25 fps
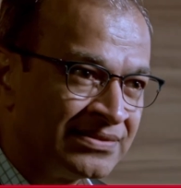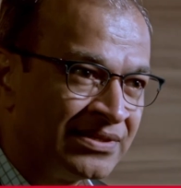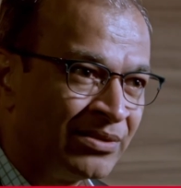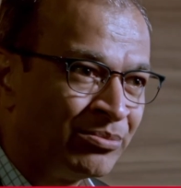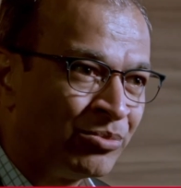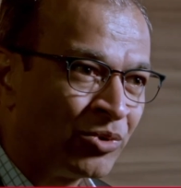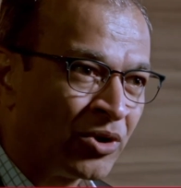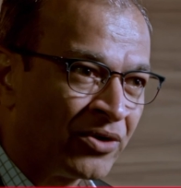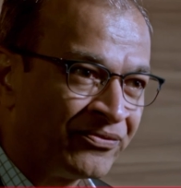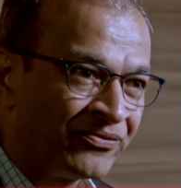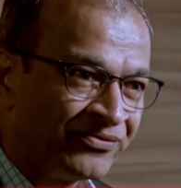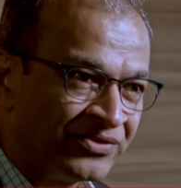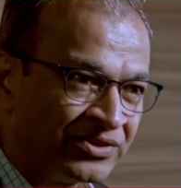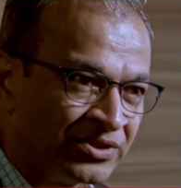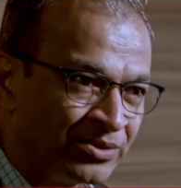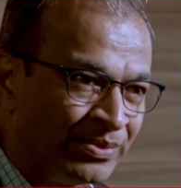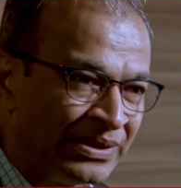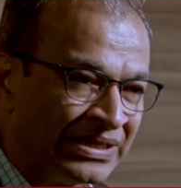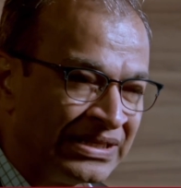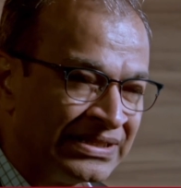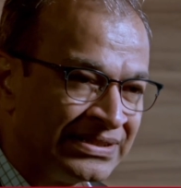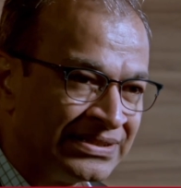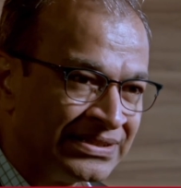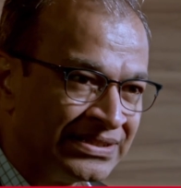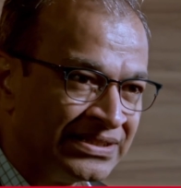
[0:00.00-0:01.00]
their
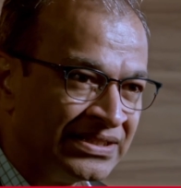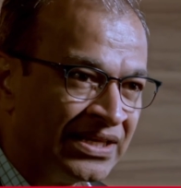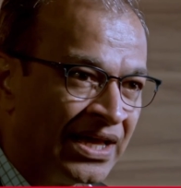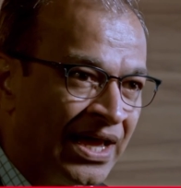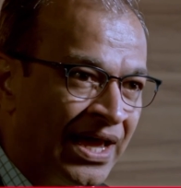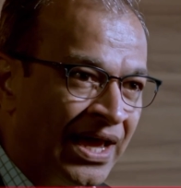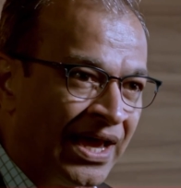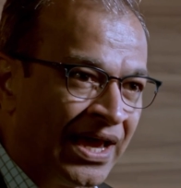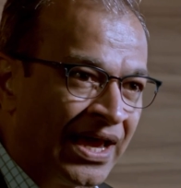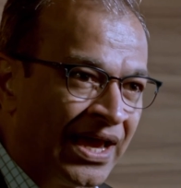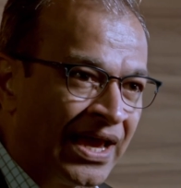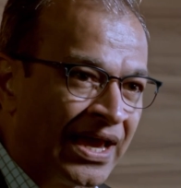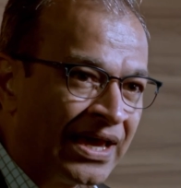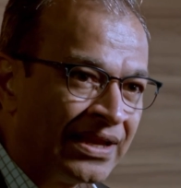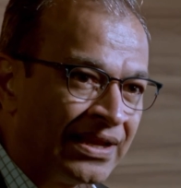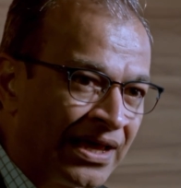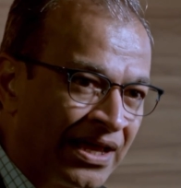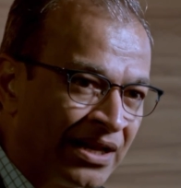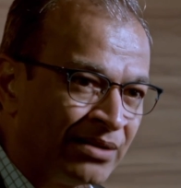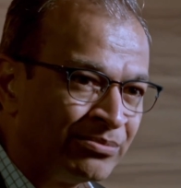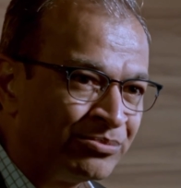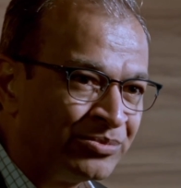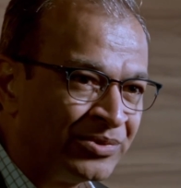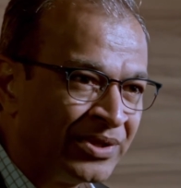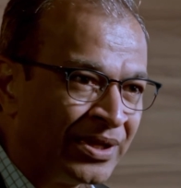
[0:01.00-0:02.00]
profitability, and
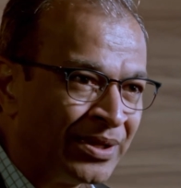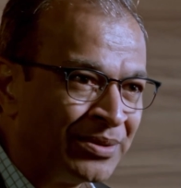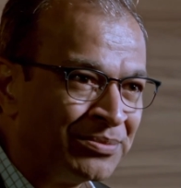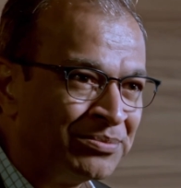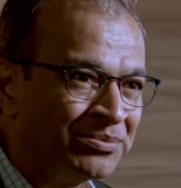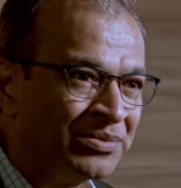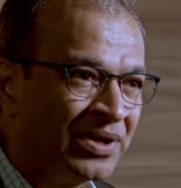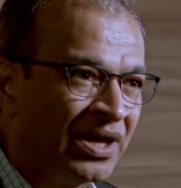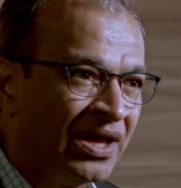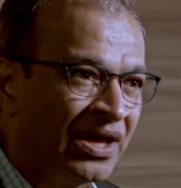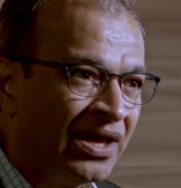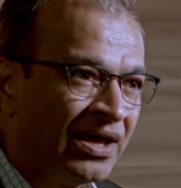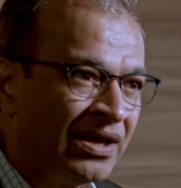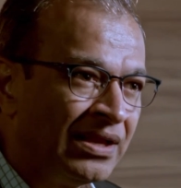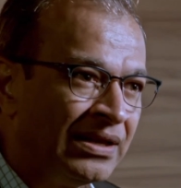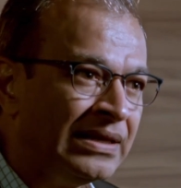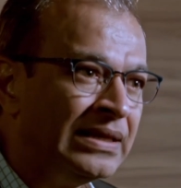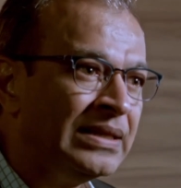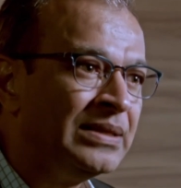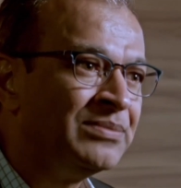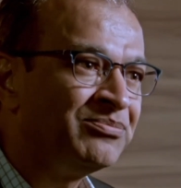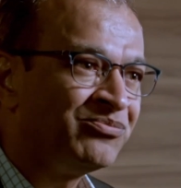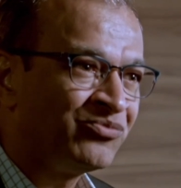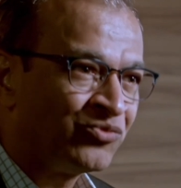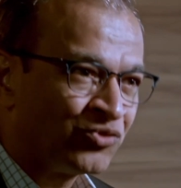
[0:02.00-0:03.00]
help them
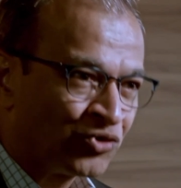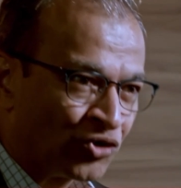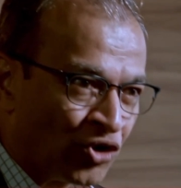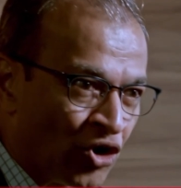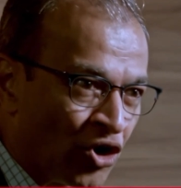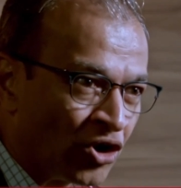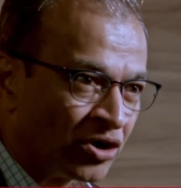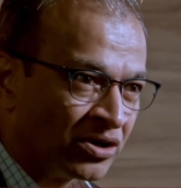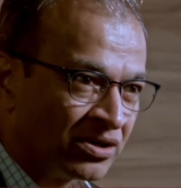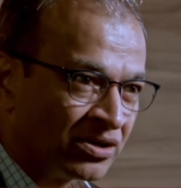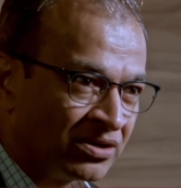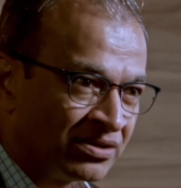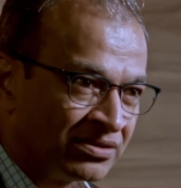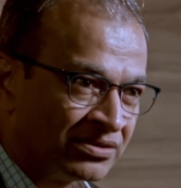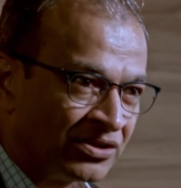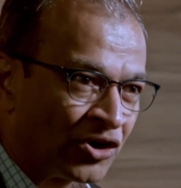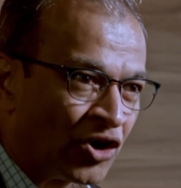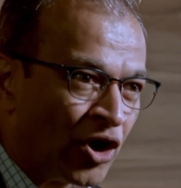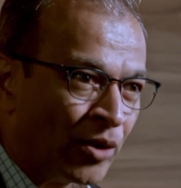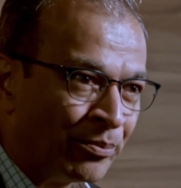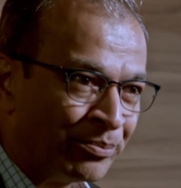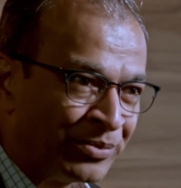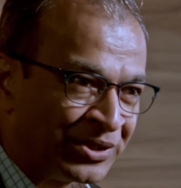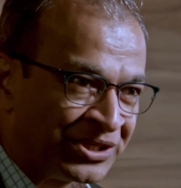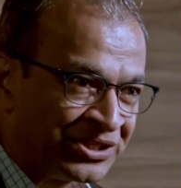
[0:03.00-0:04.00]
leapfrog the
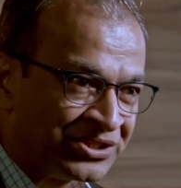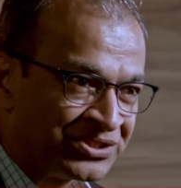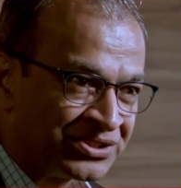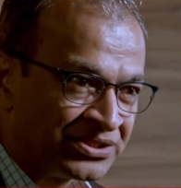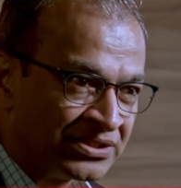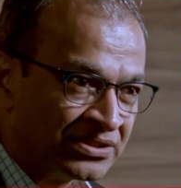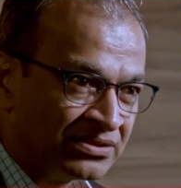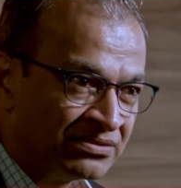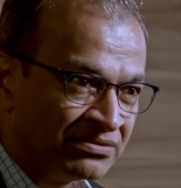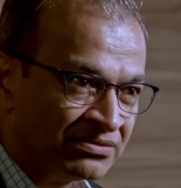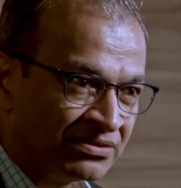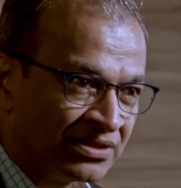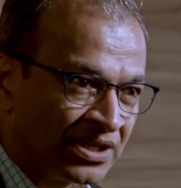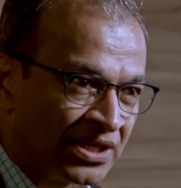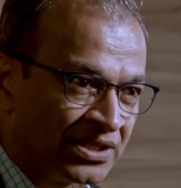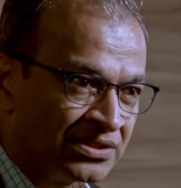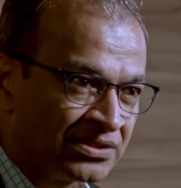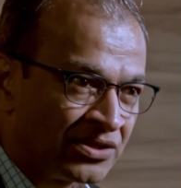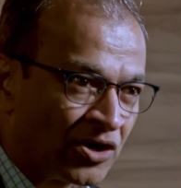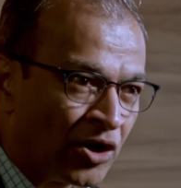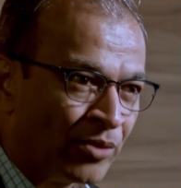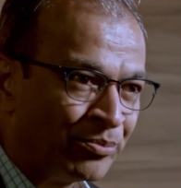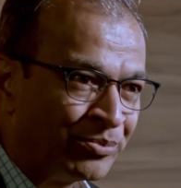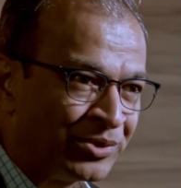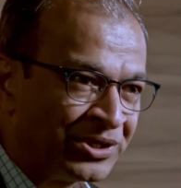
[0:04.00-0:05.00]
competition. And
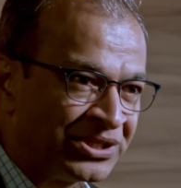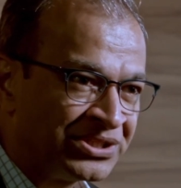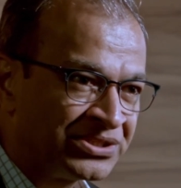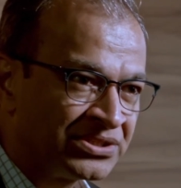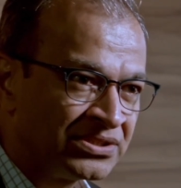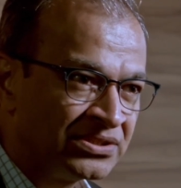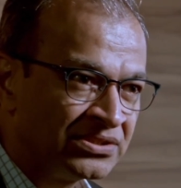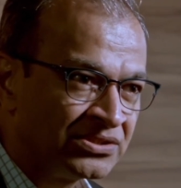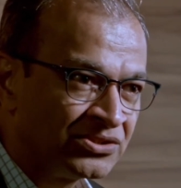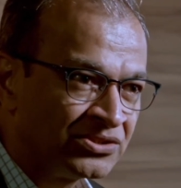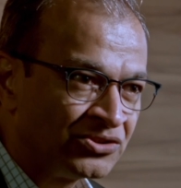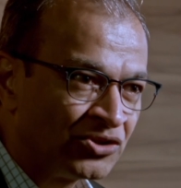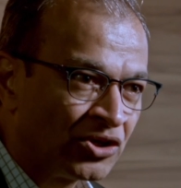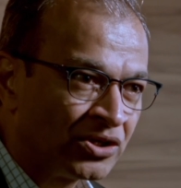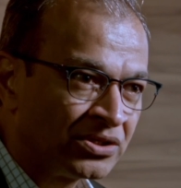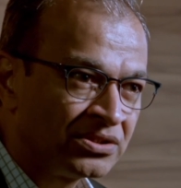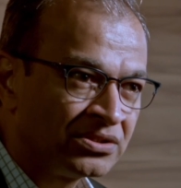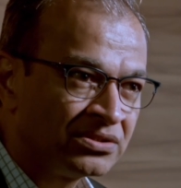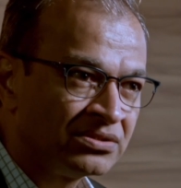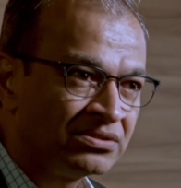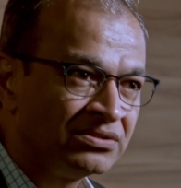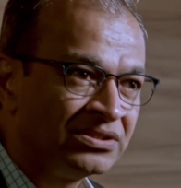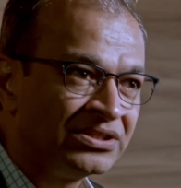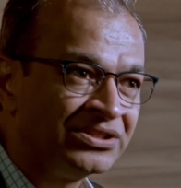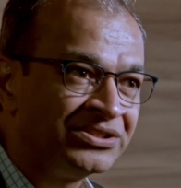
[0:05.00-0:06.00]
competition is not
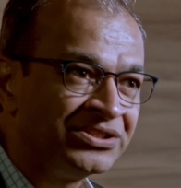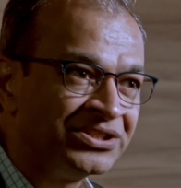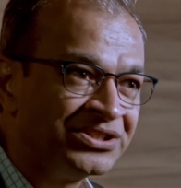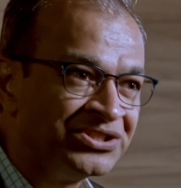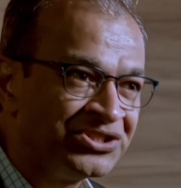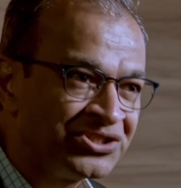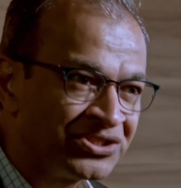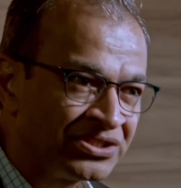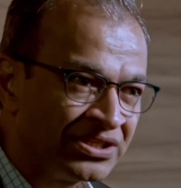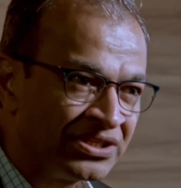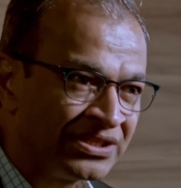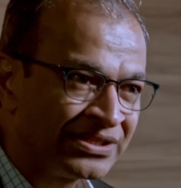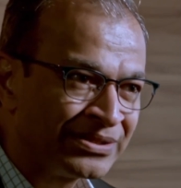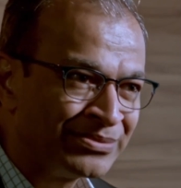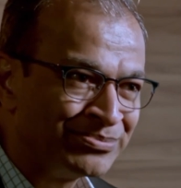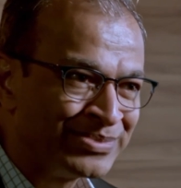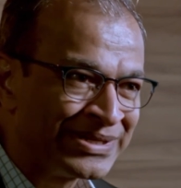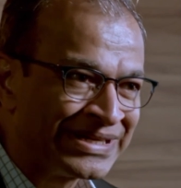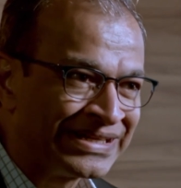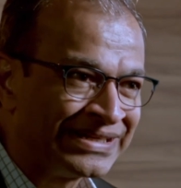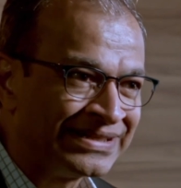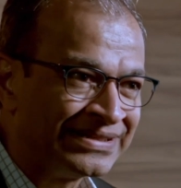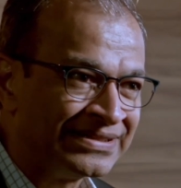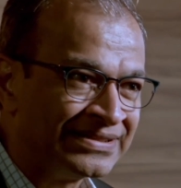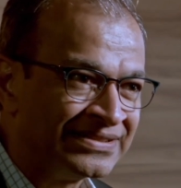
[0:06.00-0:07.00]
the traditional
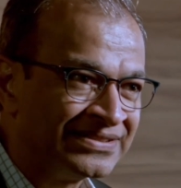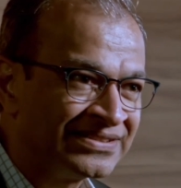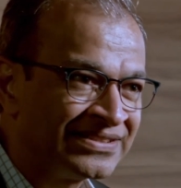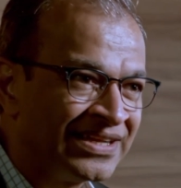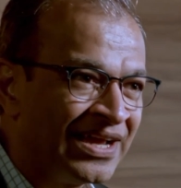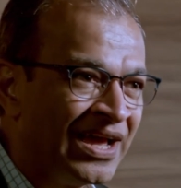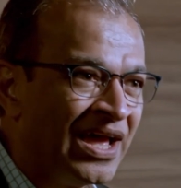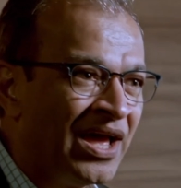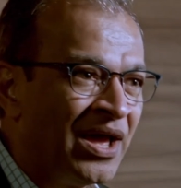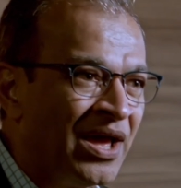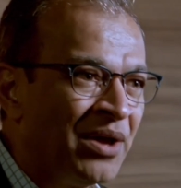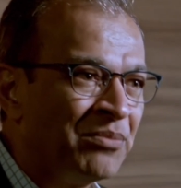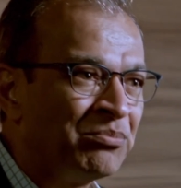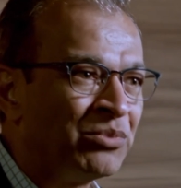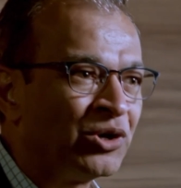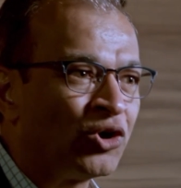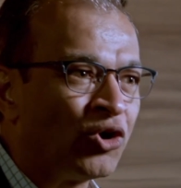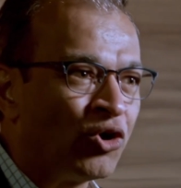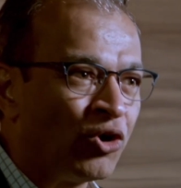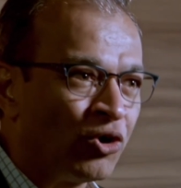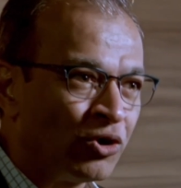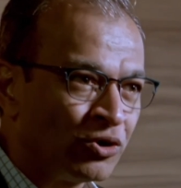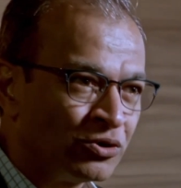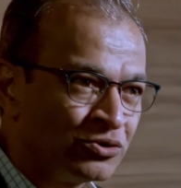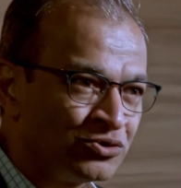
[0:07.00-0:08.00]
competitors, but
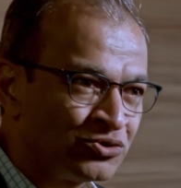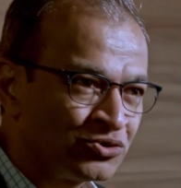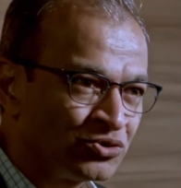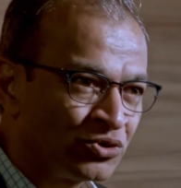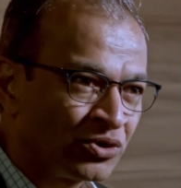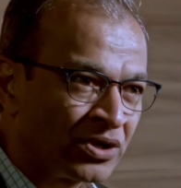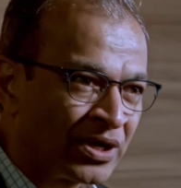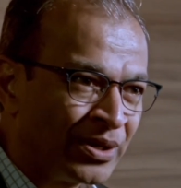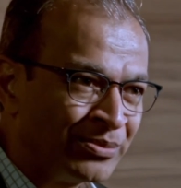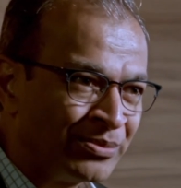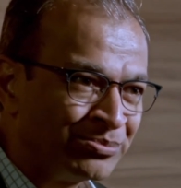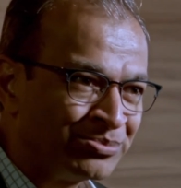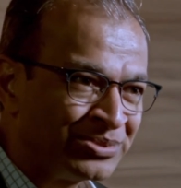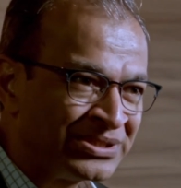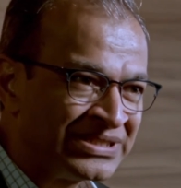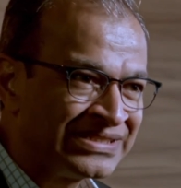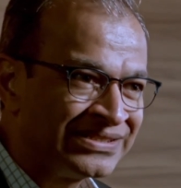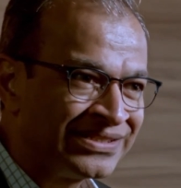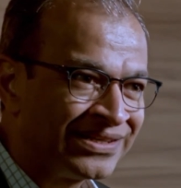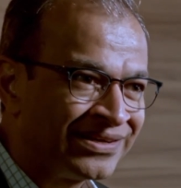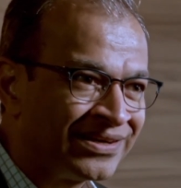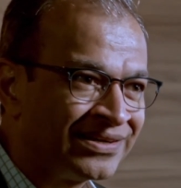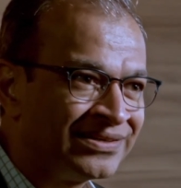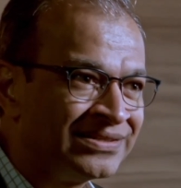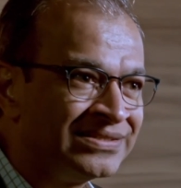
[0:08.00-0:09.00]
also companies
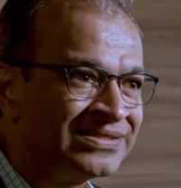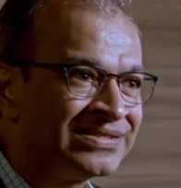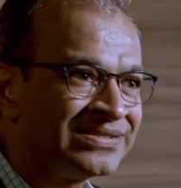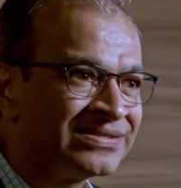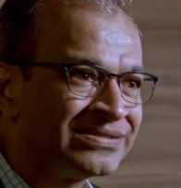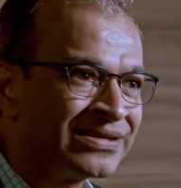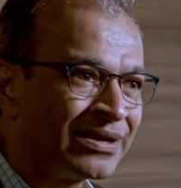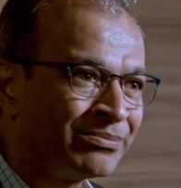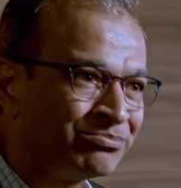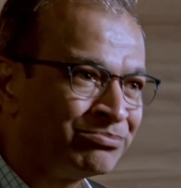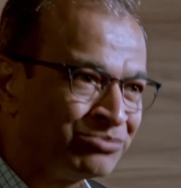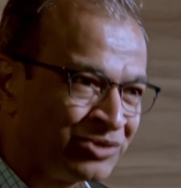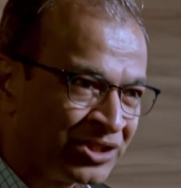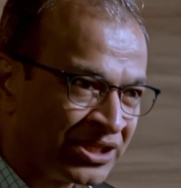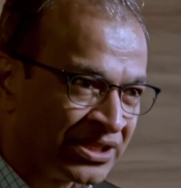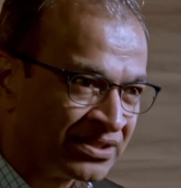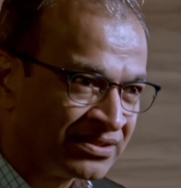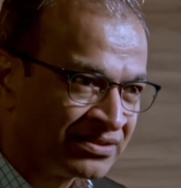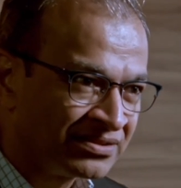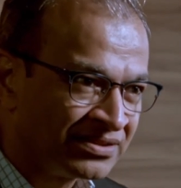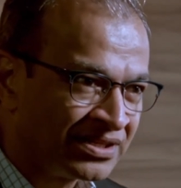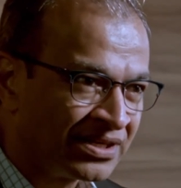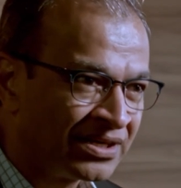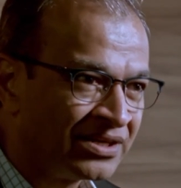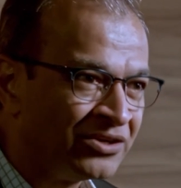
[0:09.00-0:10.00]
that are disrupting.
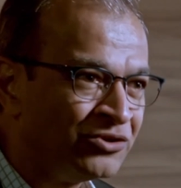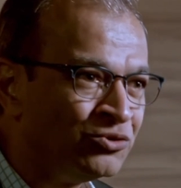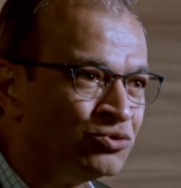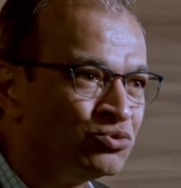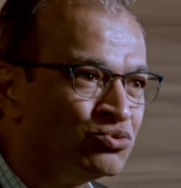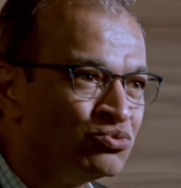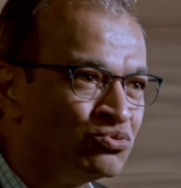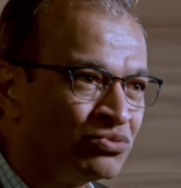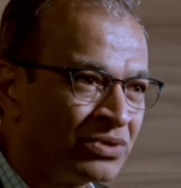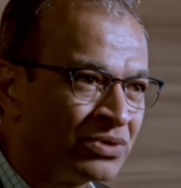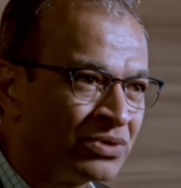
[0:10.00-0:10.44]
There are new